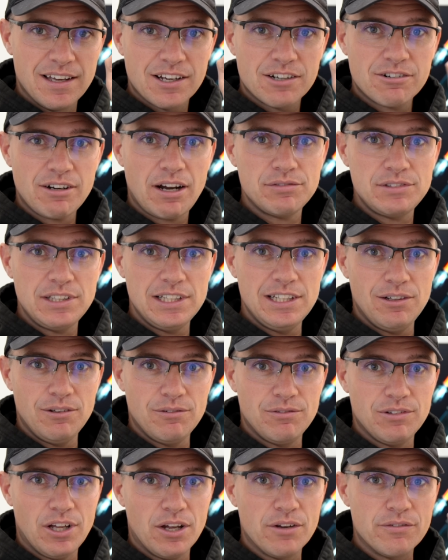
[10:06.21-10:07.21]
crafty little
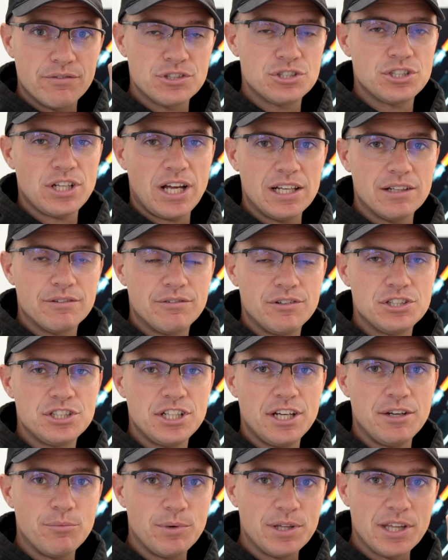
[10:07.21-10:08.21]
float for shallow
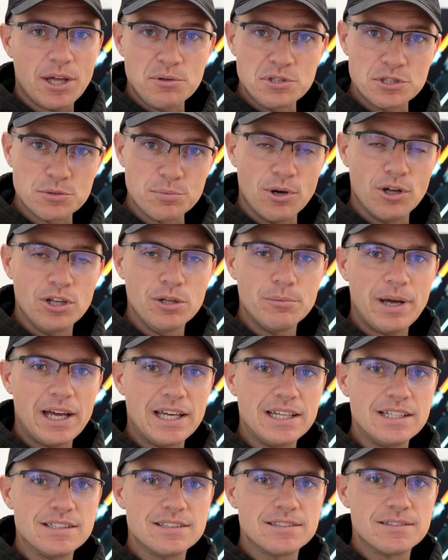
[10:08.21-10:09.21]
fishing with those smaller
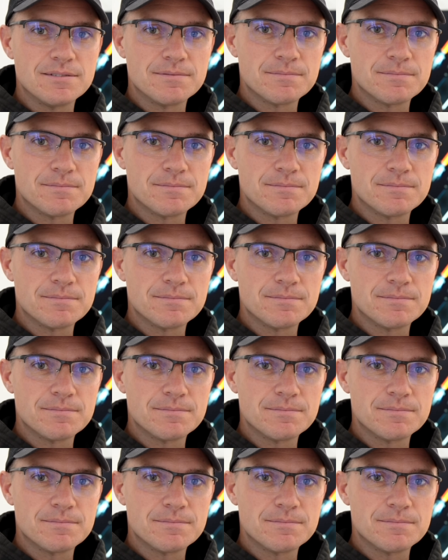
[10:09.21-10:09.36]
baits.